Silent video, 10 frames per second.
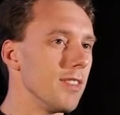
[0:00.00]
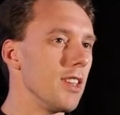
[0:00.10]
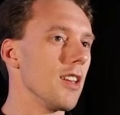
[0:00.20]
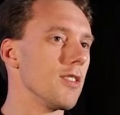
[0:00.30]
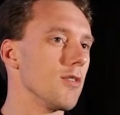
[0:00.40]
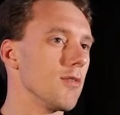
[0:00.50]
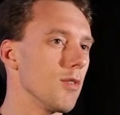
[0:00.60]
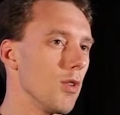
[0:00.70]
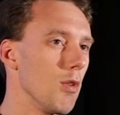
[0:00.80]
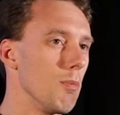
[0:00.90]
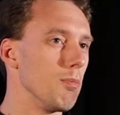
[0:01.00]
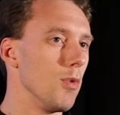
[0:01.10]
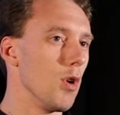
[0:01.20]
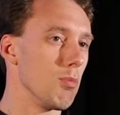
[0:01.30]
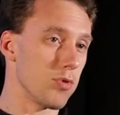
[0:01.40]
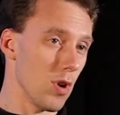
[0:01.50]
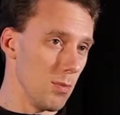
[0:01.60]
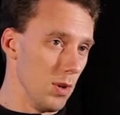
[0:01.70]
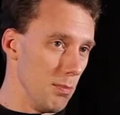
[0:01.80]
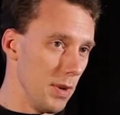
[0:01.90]
he has a, a,
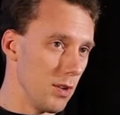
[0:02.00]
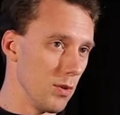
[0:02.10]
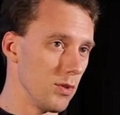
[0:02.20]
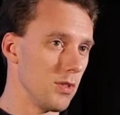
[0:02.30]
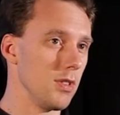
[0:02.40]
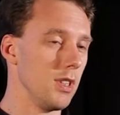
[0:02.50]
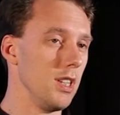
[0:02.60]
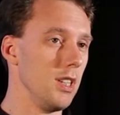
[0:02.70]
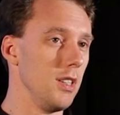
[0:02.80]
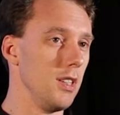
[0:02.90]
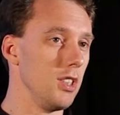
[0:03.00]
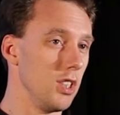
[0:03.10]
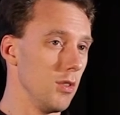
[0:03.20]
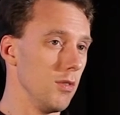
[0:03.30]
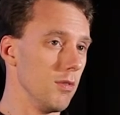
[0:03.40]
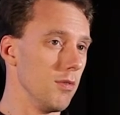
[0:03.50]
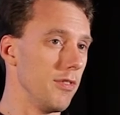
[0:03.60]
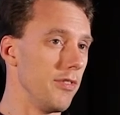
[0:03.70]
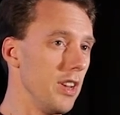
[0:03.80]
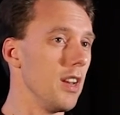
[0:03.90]
problem because he, he didn't
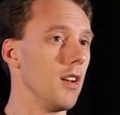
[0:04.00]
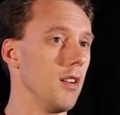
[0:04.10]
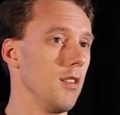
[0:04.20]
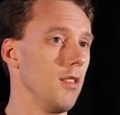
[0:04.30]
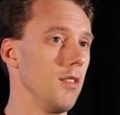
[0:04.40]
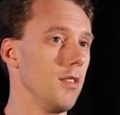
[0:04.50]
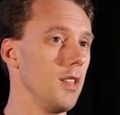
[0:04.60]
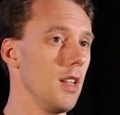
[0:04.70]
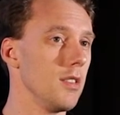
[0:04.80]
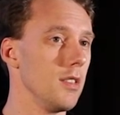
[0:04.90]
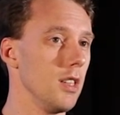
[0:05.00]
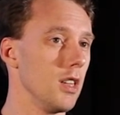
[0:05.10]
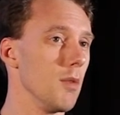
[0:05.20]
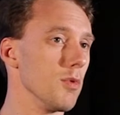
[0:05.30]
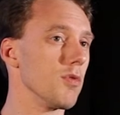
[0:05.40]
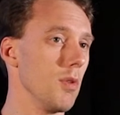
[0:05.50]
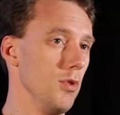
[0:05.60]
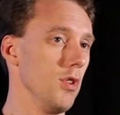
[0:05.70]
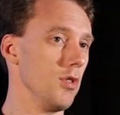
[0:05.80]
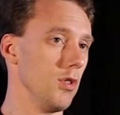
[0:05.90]
feel that he comes from
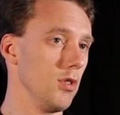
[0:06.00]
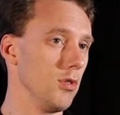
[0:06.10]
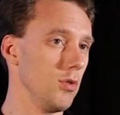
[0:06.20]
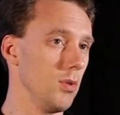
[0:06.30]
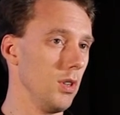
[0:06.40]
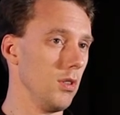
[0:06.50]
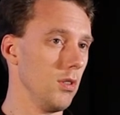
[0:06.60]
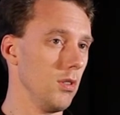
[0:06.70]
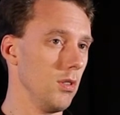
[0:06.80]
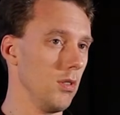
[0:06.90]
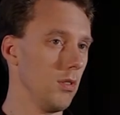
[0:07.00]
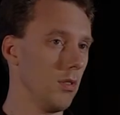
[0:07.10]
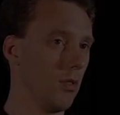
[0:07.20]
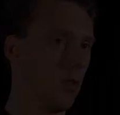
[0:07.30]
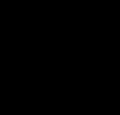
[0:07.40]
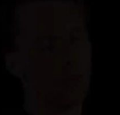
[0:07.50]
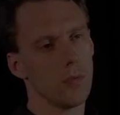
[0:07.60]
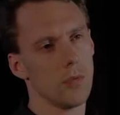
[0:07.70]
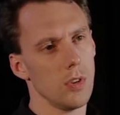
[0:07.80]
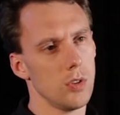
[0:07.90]
another country.
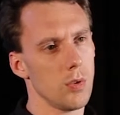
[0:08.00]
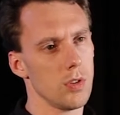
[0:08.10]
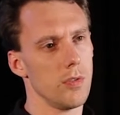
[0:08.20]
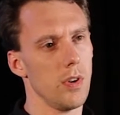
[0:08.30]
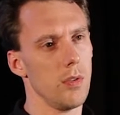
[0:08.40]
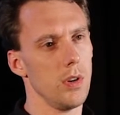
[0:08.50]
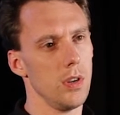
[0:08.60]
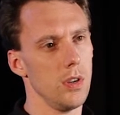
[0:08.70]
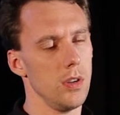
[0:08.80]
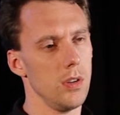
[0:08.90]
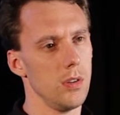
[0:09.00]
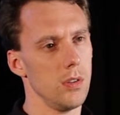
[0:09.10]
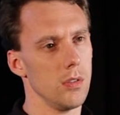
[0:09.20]
It was a very,